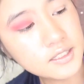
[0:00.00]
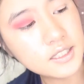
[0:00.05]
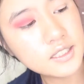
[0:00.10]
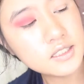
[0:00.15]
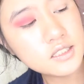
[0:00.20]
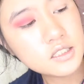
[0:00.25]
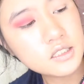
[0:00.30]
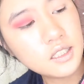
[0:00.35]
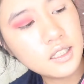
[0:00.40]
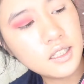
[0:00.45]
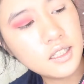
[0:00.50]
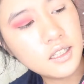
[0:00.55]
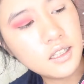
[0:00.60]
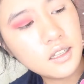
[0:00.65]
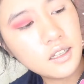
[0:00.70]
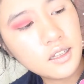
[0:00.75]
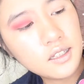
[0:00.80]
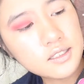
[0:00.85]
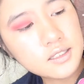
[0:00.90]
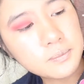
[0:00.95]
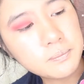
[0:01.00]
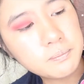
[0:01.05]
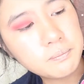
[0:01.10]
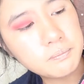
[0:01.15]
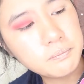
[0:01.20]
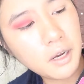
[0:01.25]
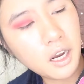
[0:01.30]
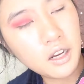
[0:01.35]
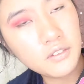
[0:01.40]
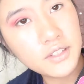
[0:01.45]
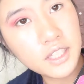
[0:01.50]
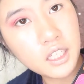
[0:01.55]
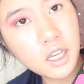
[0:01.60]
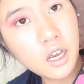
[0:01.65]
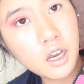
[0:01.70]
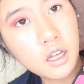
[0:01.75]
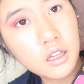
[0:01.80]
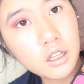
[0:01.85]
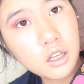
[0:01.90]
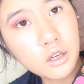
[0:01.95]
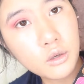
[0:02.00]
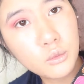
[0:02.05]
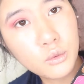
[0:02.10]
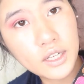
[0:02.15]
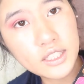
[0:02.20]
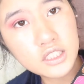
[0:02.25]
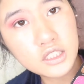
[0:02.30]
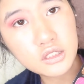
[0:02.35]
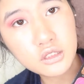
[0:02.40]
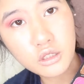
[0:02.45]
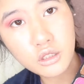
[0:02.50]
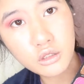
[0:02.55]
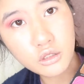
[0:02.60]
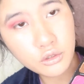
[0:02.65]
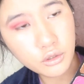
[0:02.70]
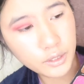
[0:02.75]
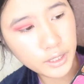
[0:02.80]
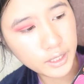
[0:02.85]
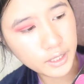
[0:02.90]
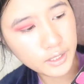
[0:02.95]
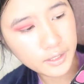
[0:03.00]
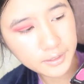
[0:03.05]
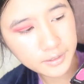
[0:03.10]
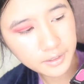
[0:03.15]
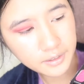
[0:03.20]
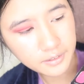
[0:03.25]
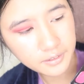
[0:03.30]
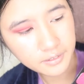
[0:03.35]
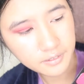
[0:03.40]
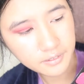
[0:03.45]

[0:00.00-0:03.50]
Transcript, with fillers: This is this mauve color retrograde.